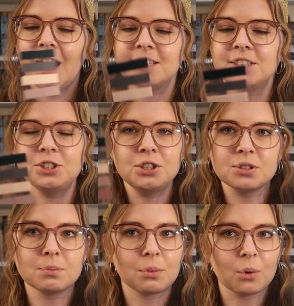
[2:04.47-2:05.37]
I did
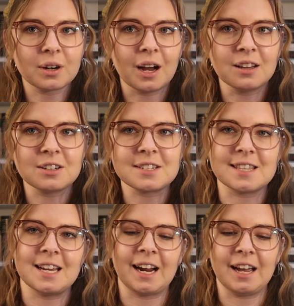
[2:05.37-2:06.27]
choose more colors
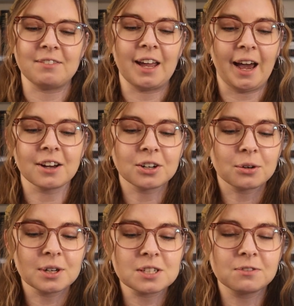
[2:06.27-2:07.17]
than I have
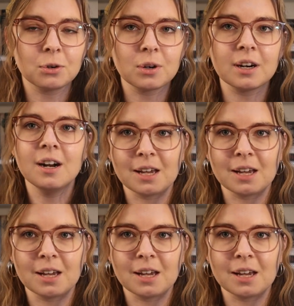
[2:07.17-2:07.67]
categories for.